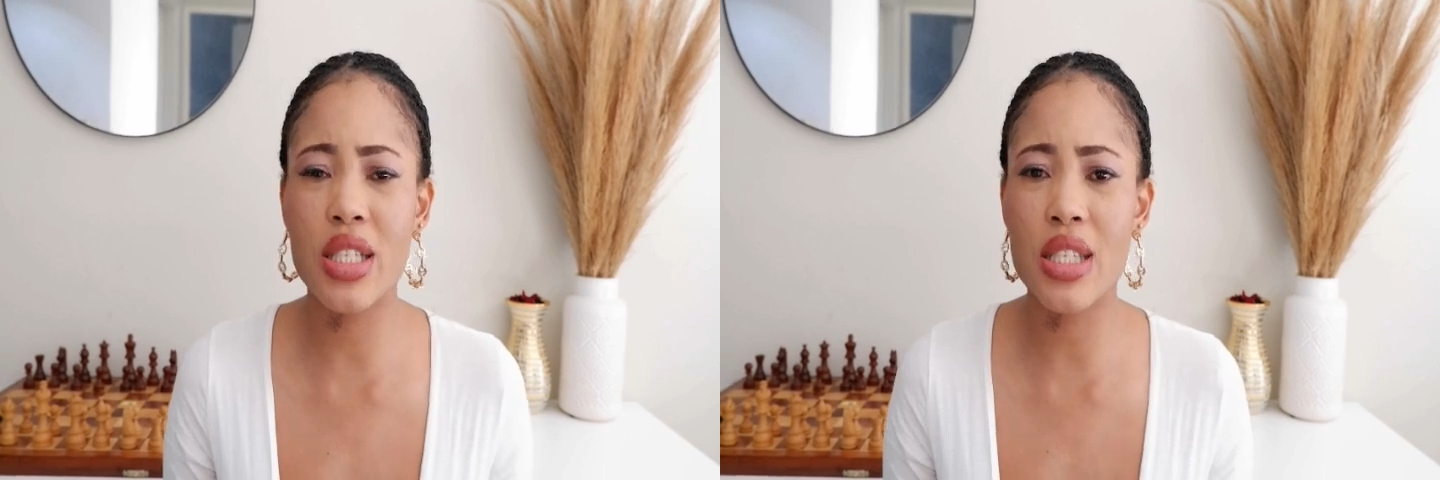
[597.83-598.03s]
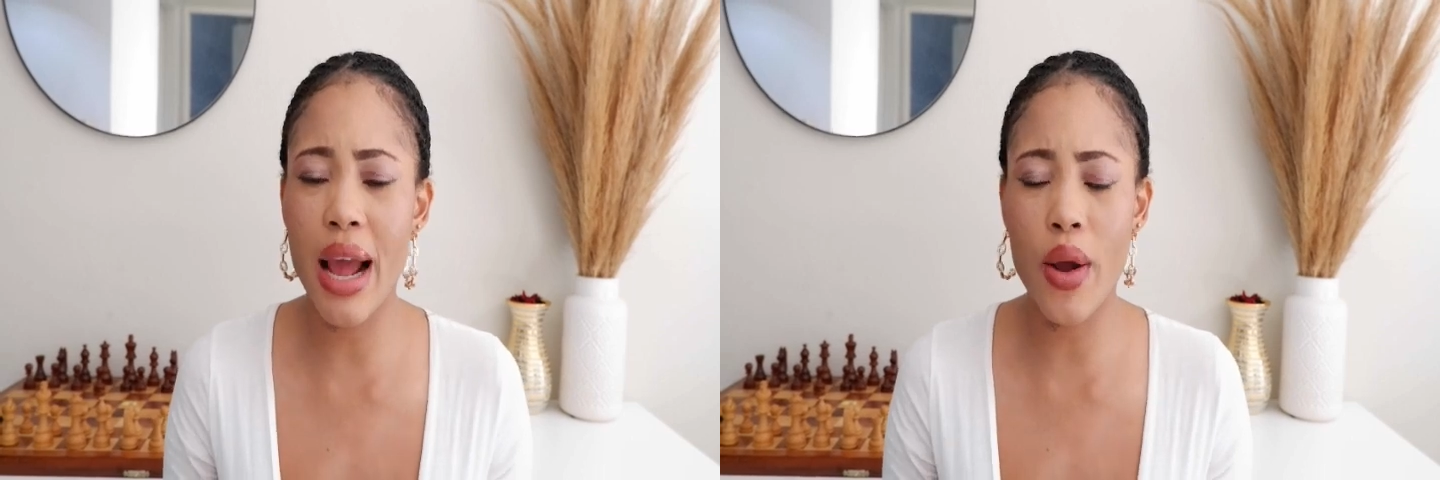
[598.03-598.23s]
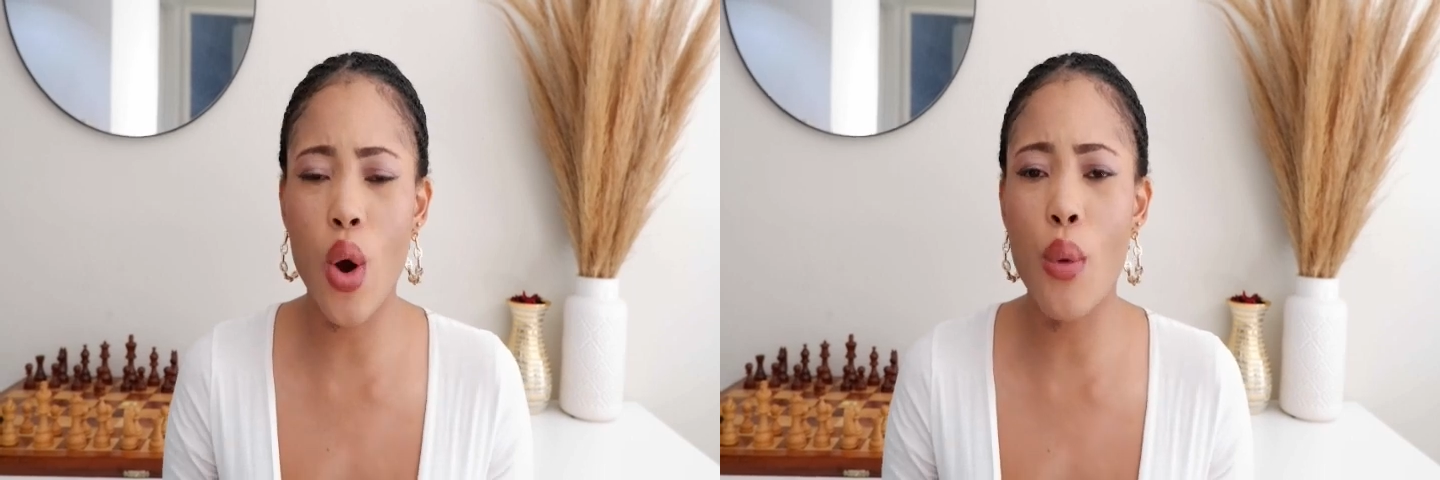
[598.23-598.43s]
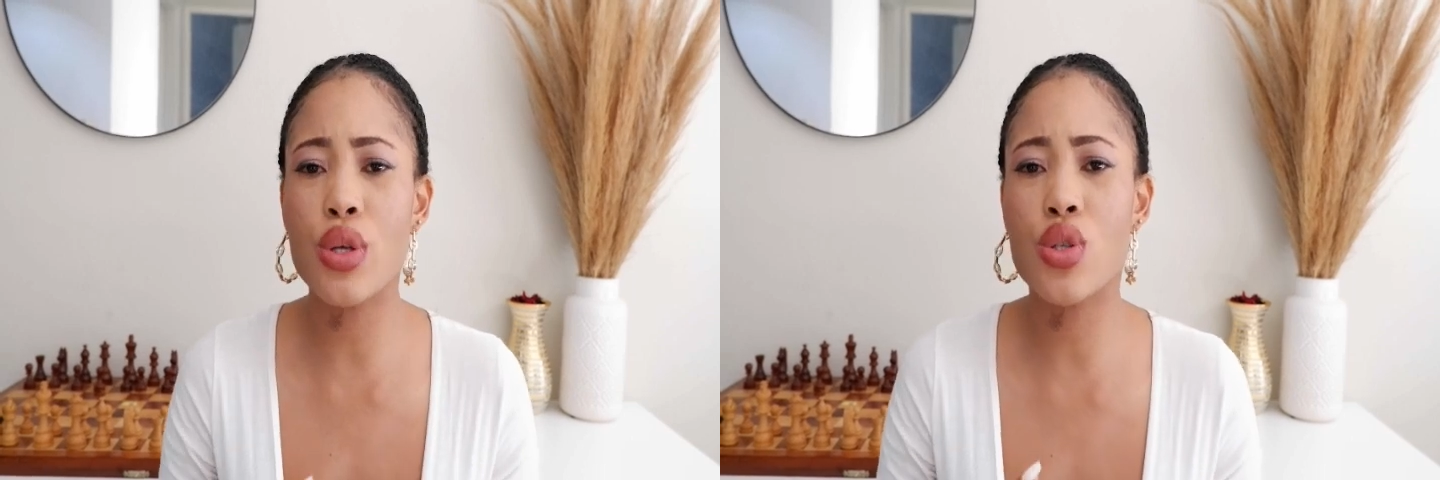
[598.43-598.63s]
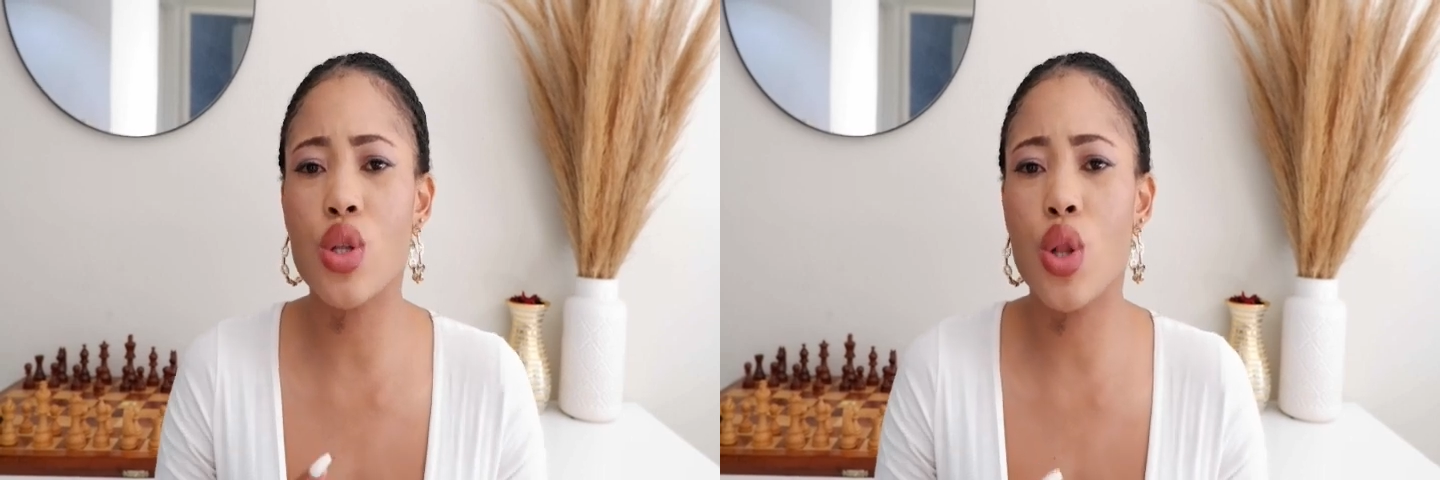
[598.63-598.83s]
he's like
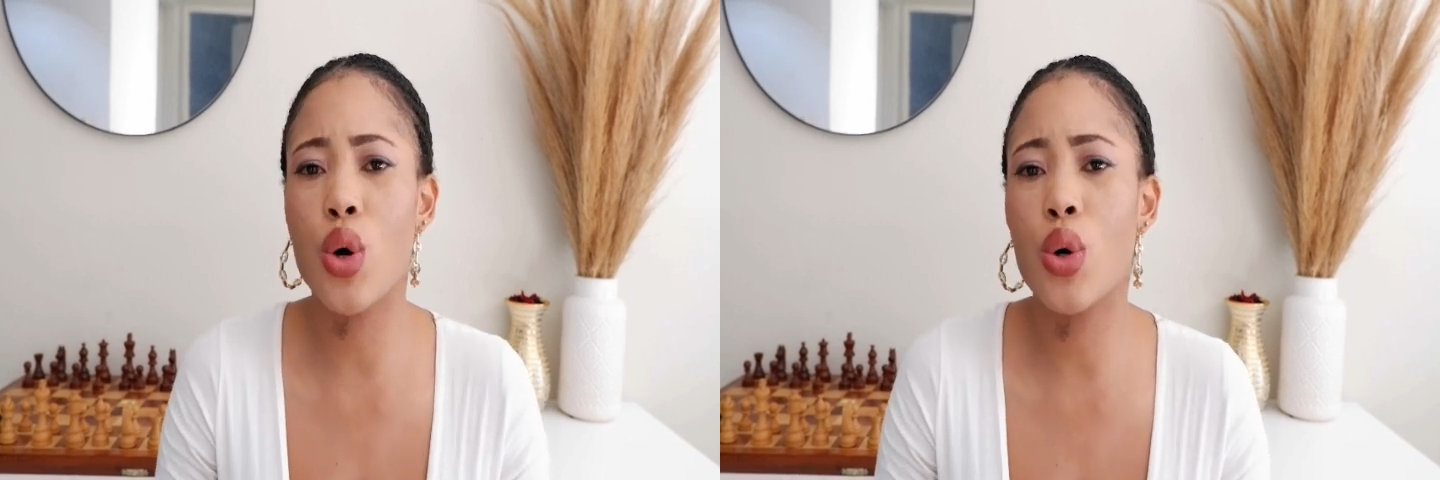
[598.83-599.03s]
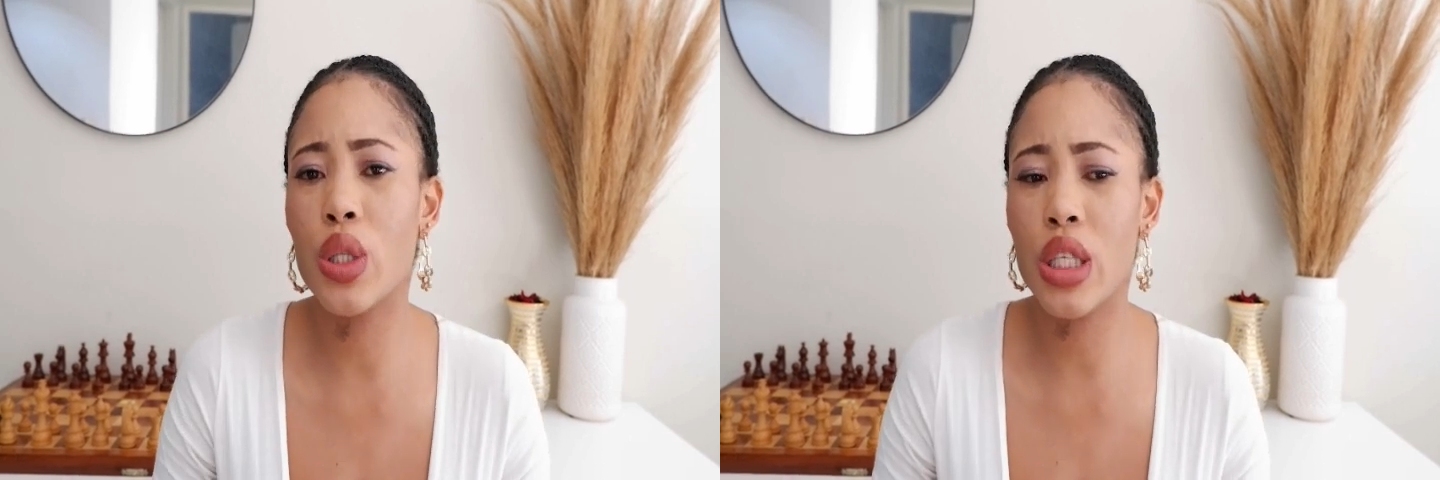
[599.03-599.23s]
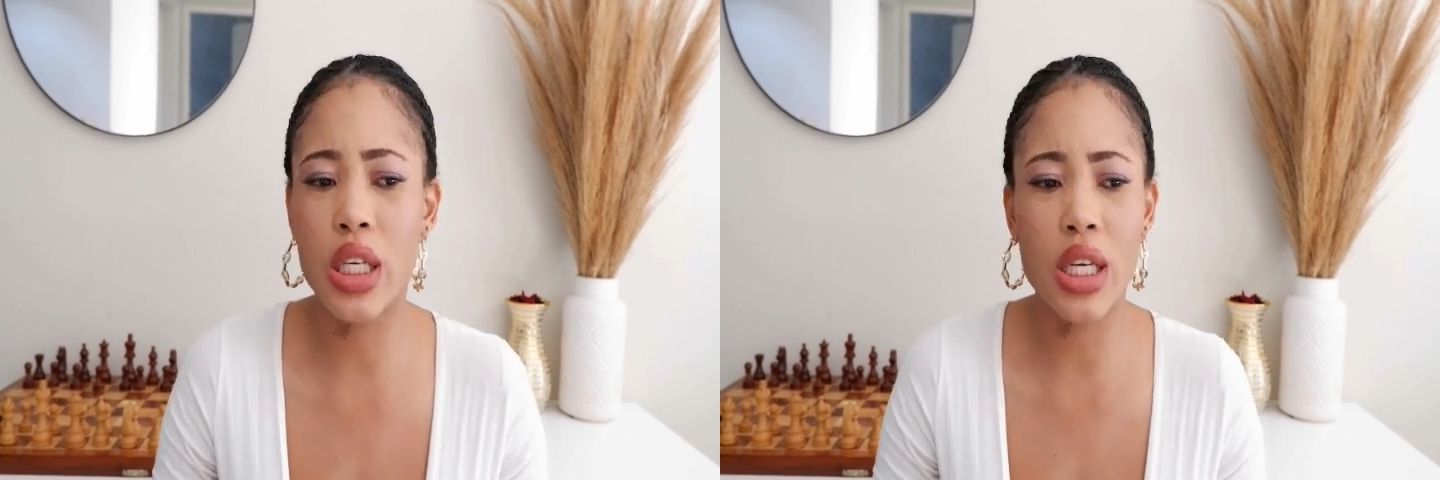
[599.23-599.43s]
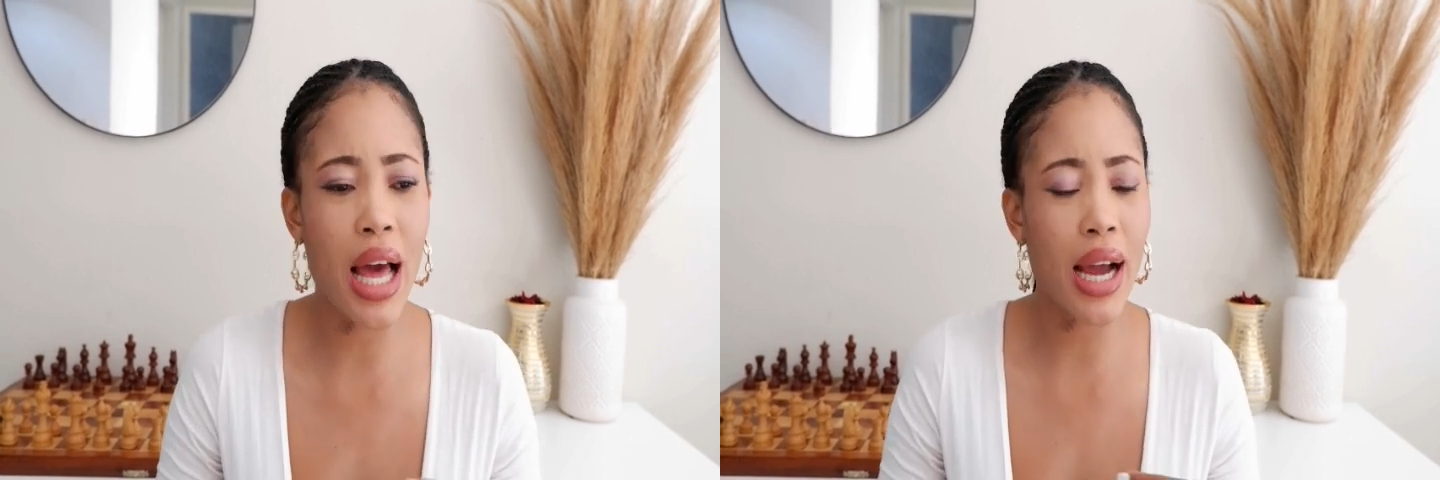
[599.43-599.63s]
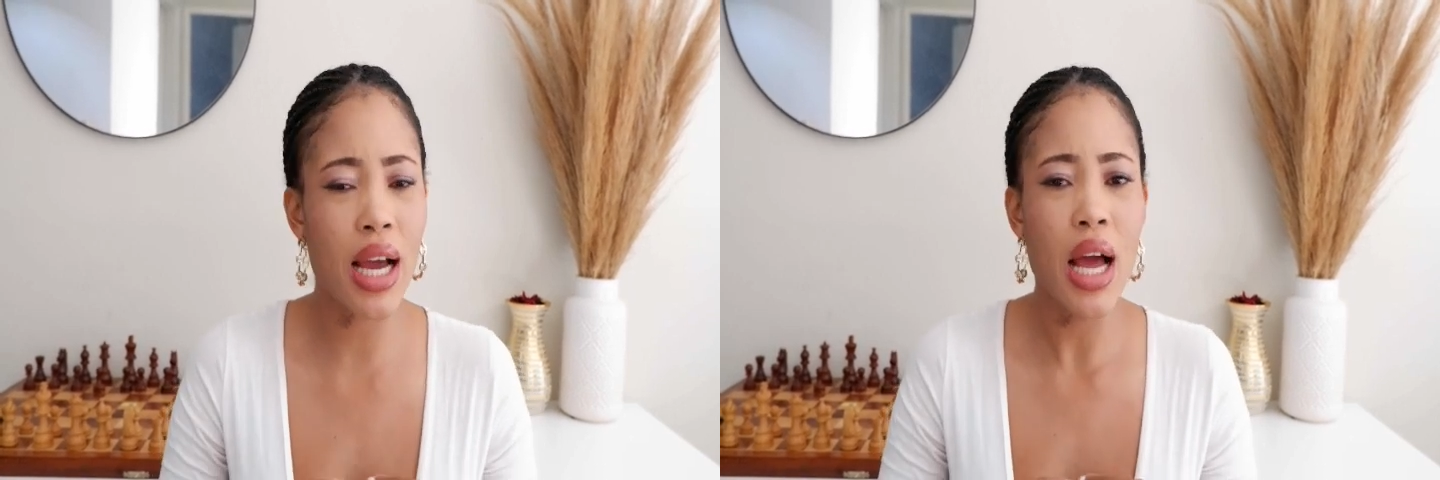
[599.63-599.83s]
going slowly,
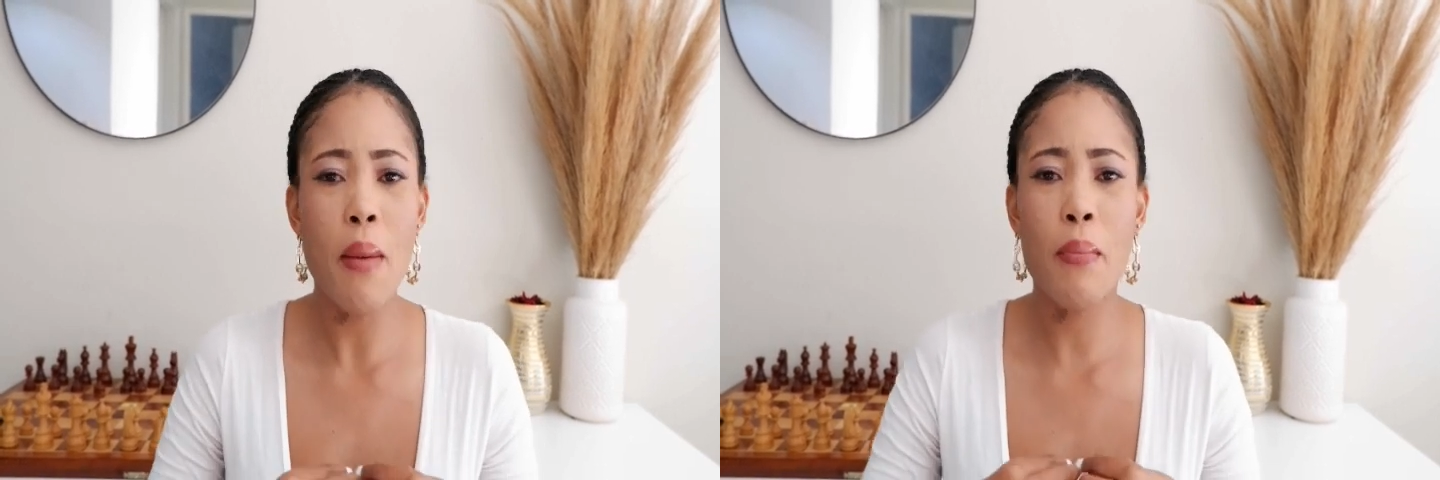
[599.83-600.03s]
like